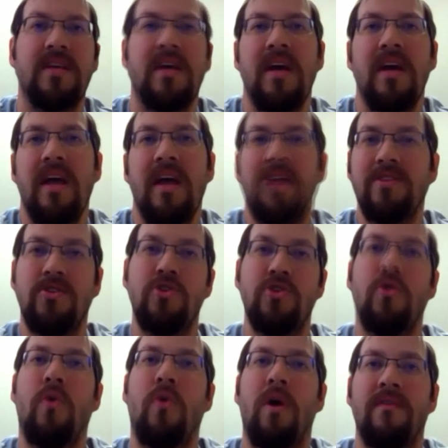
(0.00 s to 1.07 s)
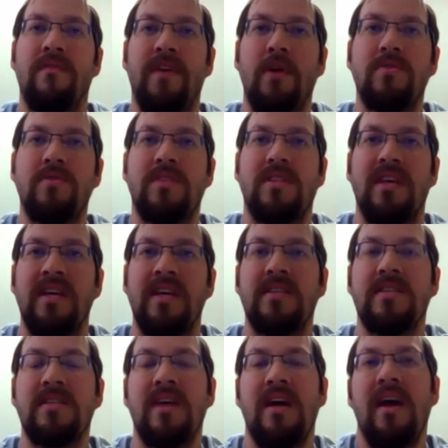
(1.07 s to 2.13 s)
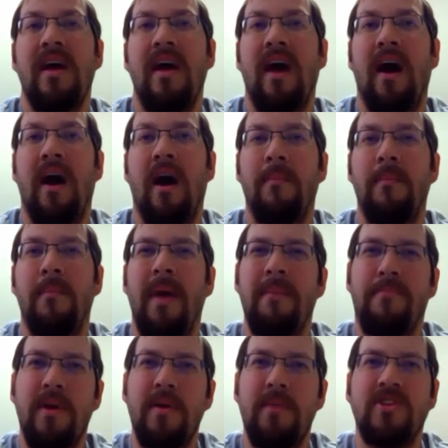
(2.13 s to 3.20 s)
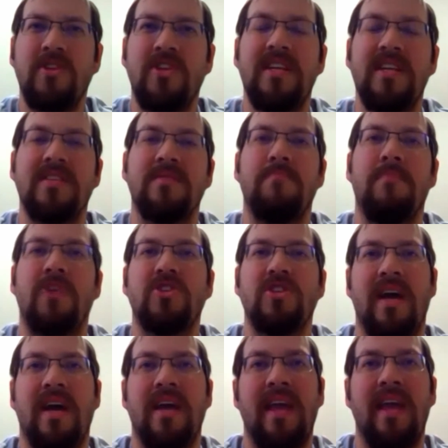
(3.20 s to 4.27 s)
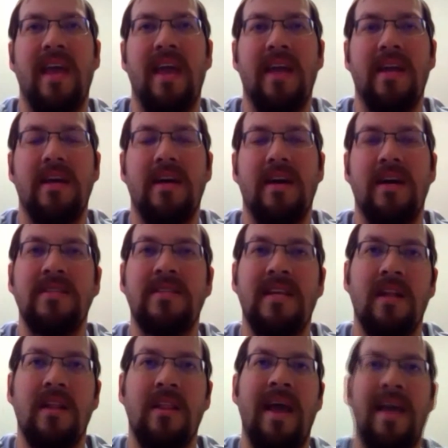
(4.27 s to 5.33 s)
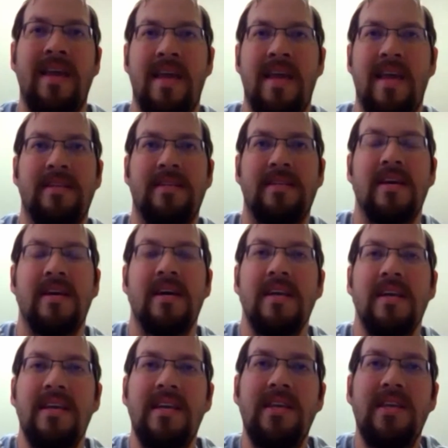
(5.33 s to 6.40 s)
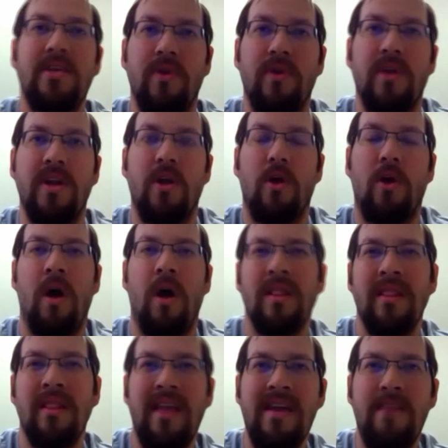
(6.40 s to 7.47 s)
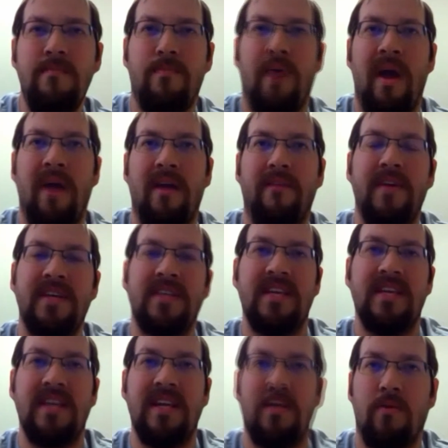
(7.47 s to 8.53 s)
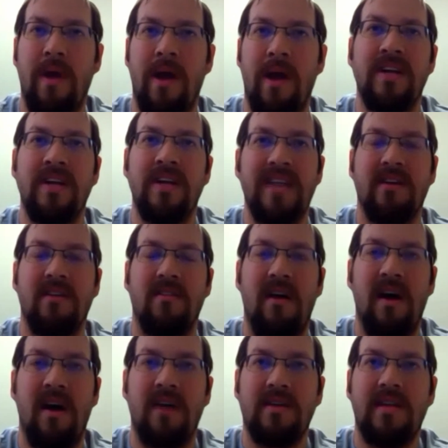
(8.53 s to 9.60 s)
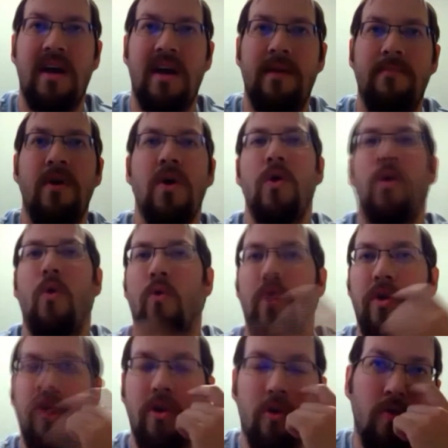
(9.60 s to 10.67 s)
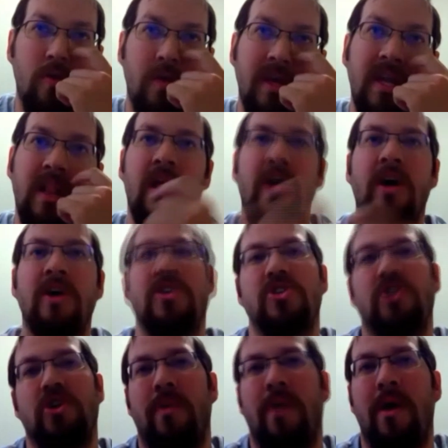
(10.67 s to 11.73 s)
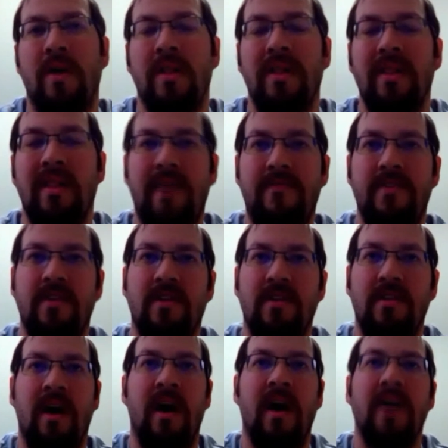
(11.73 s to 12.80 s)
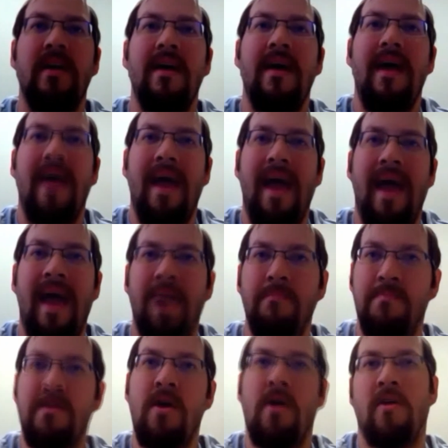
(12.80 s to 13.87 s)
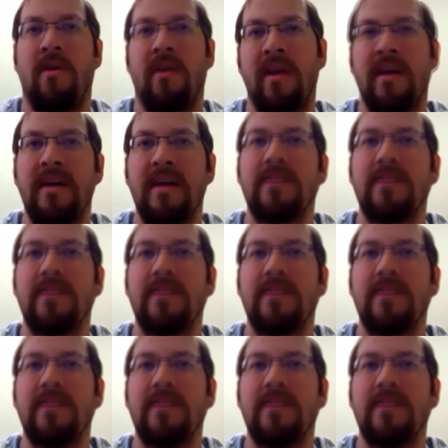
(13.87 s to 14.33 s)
and do all of those things, and pretty much get as much as I can until I hit either a late breakfast in around the 10 o'clock time or an early lunch around 11 o'clock at Be Our Guest.